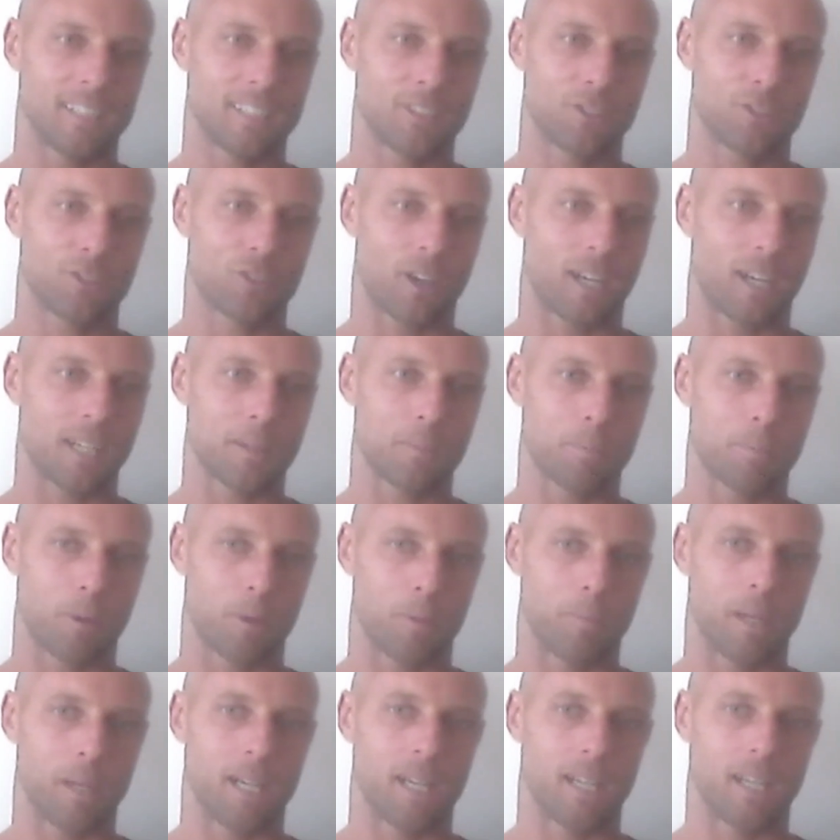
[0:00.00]
strides
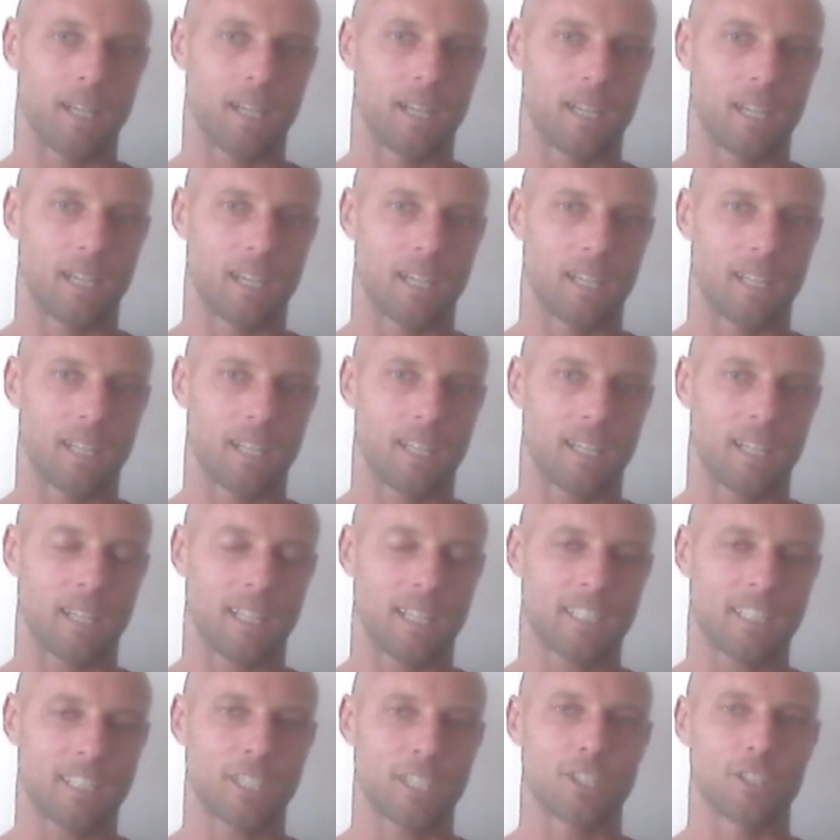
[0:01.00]
per minute,
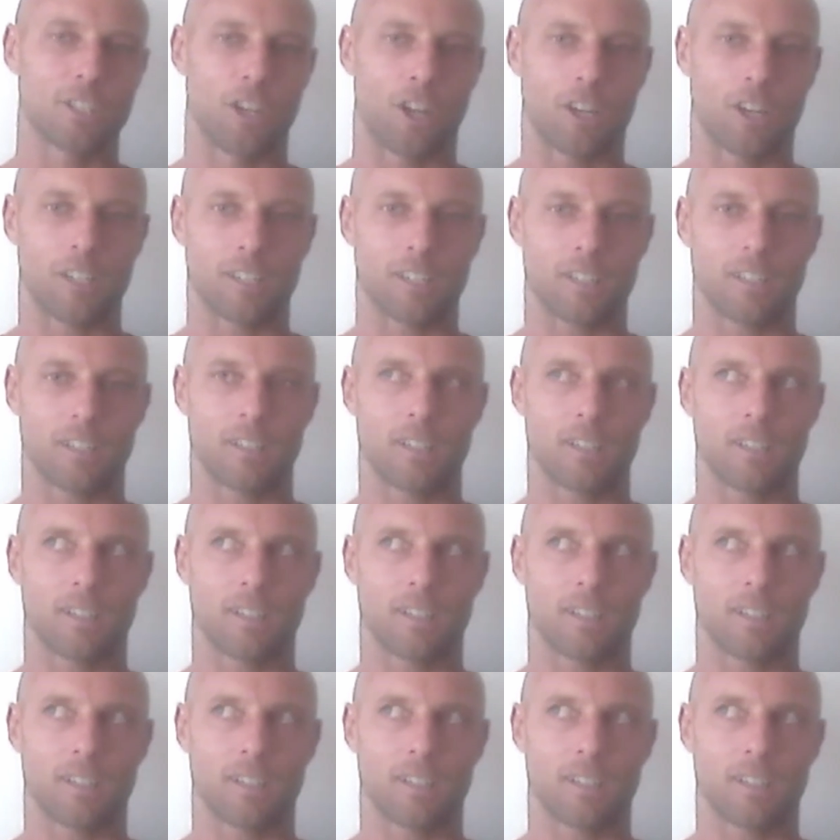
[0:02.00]
it's not